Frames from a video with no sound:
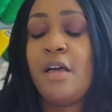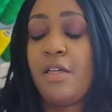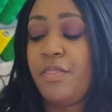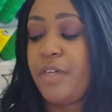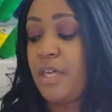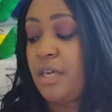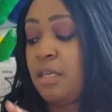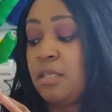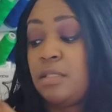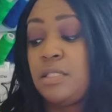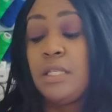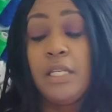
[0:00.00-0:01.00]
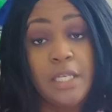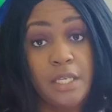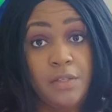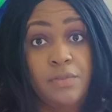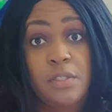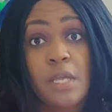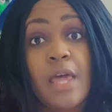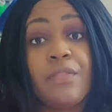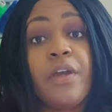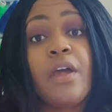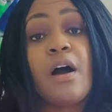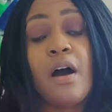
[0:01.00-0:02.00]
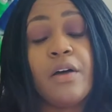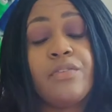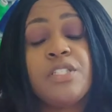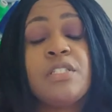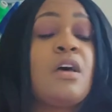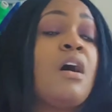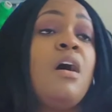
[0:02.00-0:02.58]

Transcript: the sleeves and the cuffs.